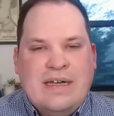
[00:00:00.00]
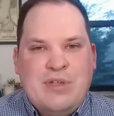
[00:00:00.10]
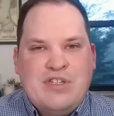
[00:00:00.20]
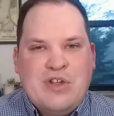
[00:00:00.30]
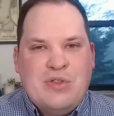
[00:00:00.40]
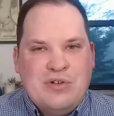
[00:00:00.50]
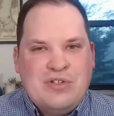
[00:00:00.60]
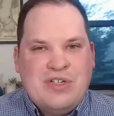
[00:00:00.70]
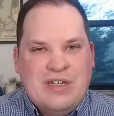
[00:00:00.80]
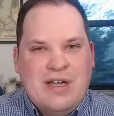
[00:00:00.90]
Um, and so
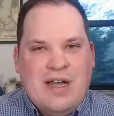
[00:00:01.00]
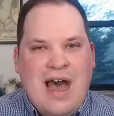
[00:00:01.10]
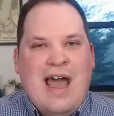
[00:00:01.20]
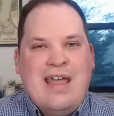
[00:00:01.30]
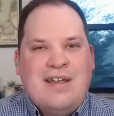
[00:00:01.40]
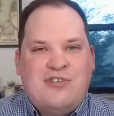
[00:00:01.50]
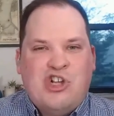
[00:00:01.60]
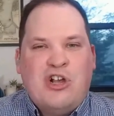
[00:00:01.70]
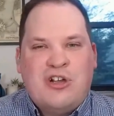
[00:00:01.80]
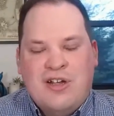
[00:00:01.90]
there's a, a,
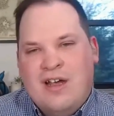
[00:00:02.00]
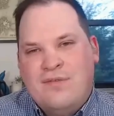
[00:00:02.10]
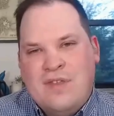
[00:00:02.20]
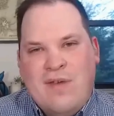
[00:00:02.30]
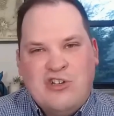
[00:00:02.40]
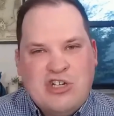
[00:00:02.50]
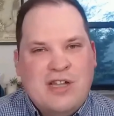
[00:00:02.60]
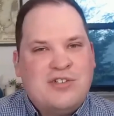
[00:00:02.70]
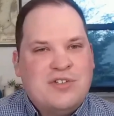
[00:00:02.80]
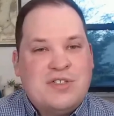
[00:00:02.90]
high chunk of
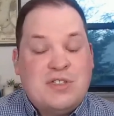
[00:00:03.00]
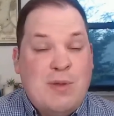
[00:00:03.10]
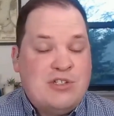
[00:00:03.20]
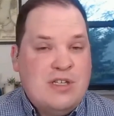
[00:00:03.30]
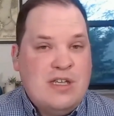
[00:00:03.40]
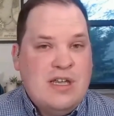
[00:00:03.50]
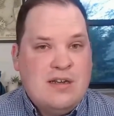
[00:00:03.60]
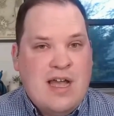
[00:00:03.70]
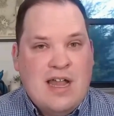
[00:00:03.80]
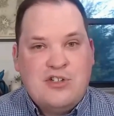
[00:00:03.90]
evangelicals,
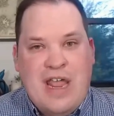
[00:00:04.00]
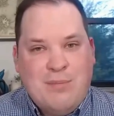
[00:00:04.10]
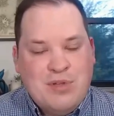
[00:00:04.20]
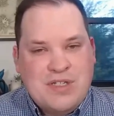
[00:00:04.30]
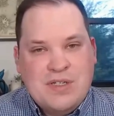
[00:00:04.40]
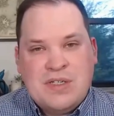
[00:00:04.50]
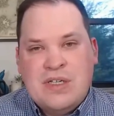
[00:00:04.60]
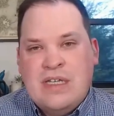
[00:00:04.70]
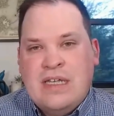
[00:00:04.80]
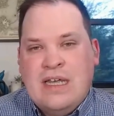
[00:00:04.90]
especially in college campuses,